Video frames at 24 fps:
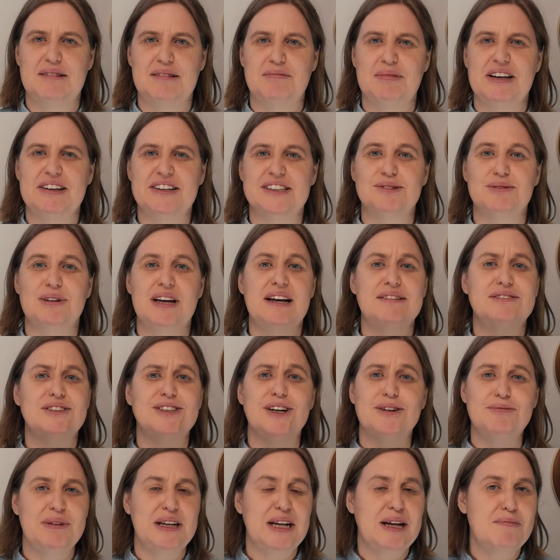because we have
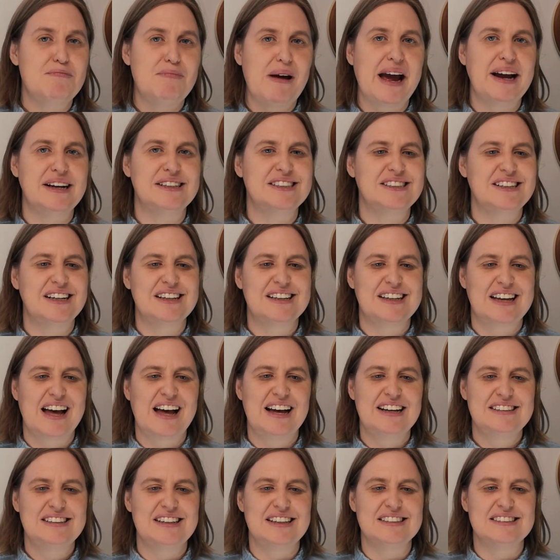so many passionate
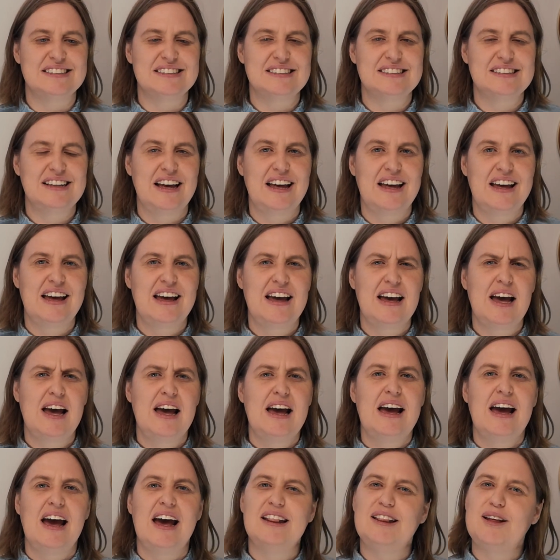gardeners.
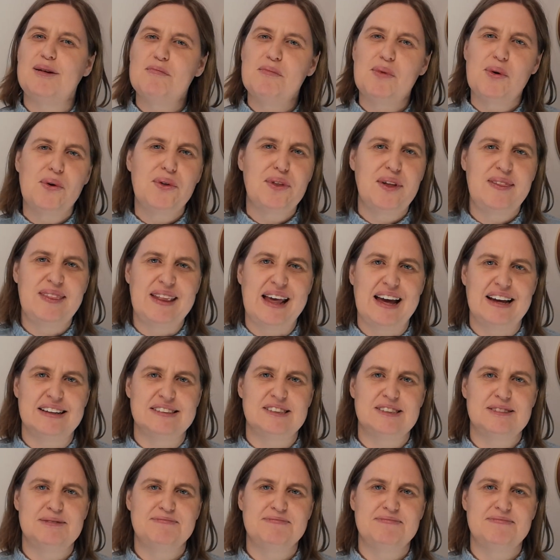And then more than
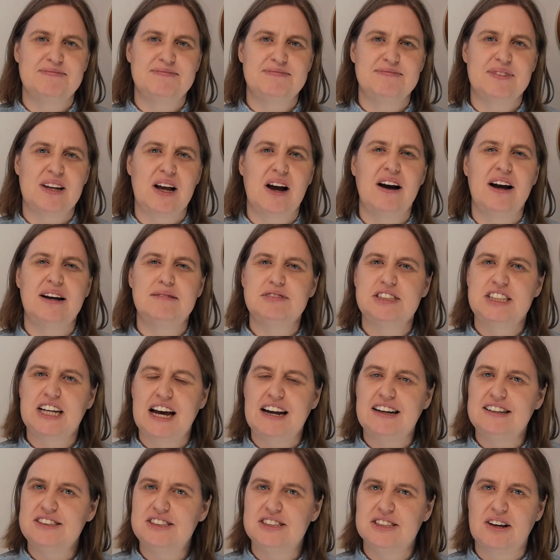that, I'm
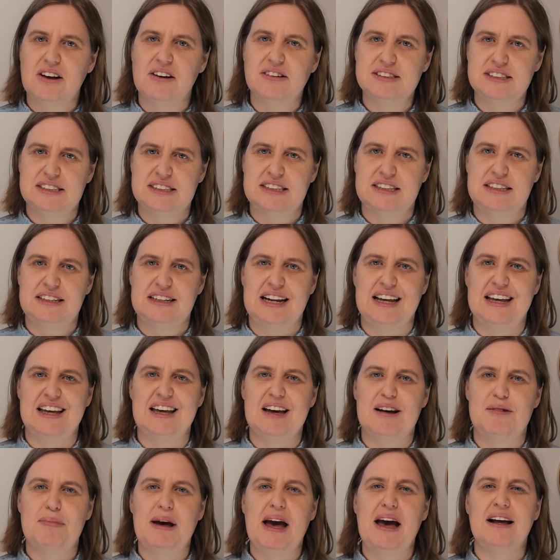challenged constantly
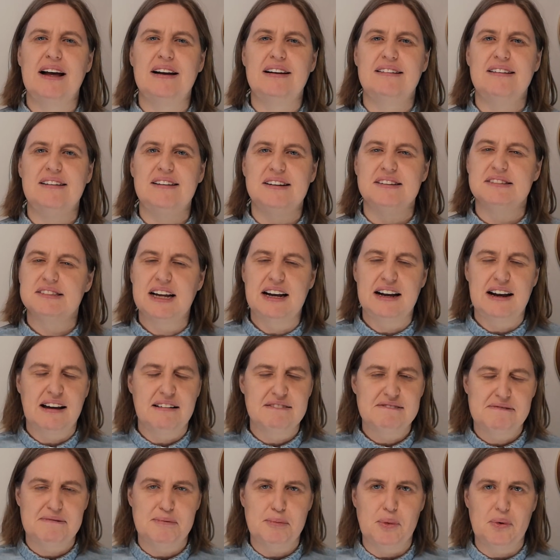about learning to
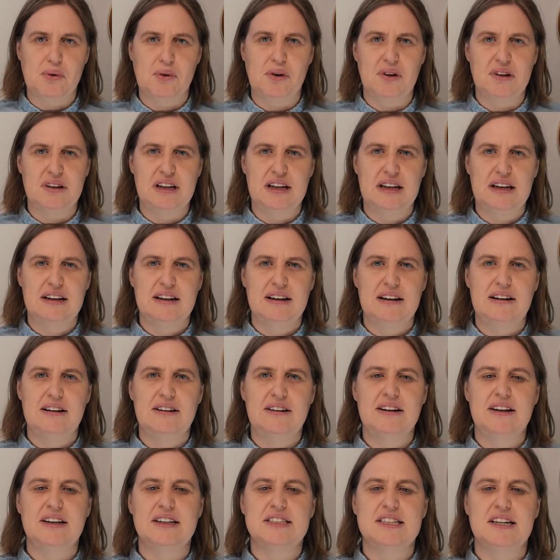love more,
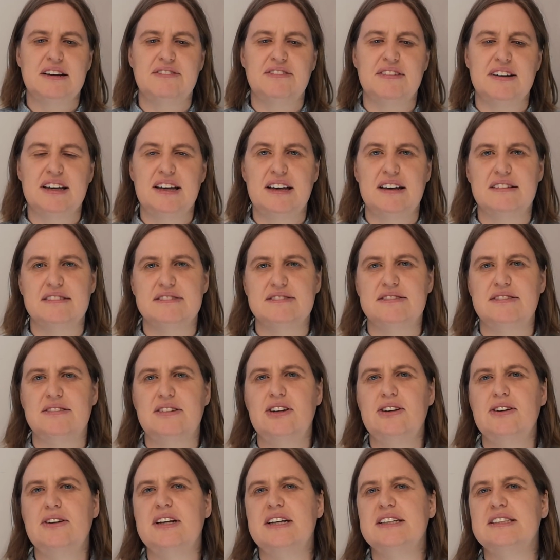learning to forgive,
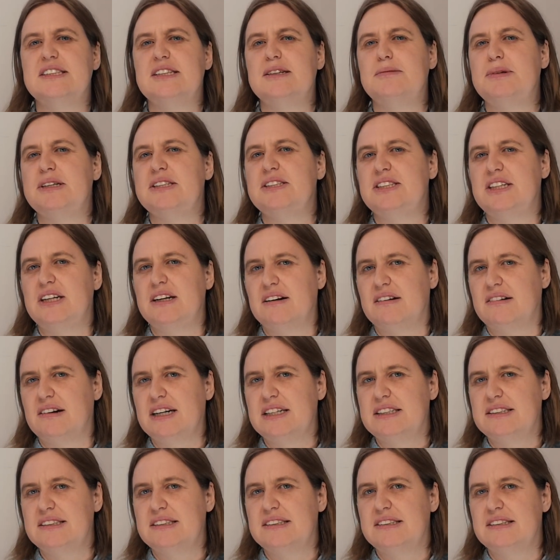learning to be
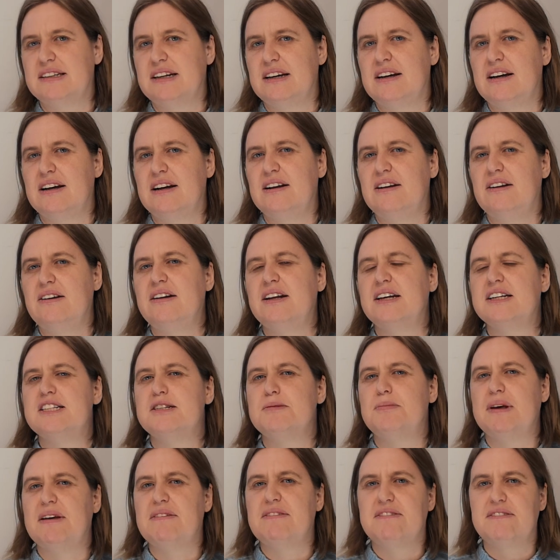generous, learning
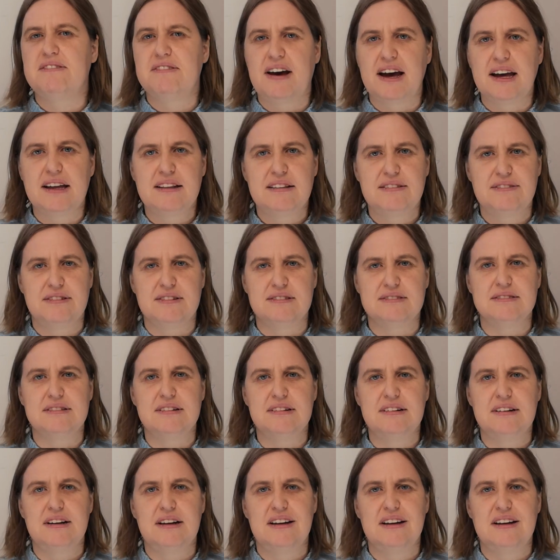to be faithful,